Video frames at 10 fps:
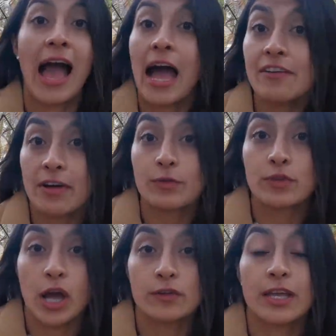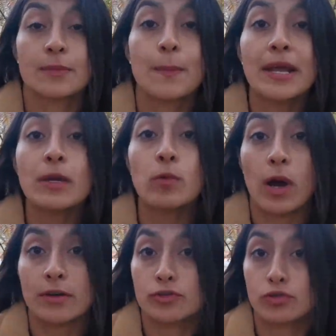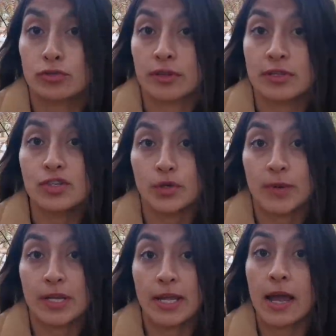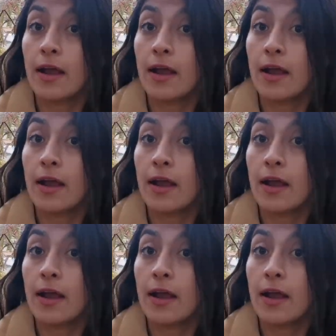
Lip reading: I found out that many water sources in Germany are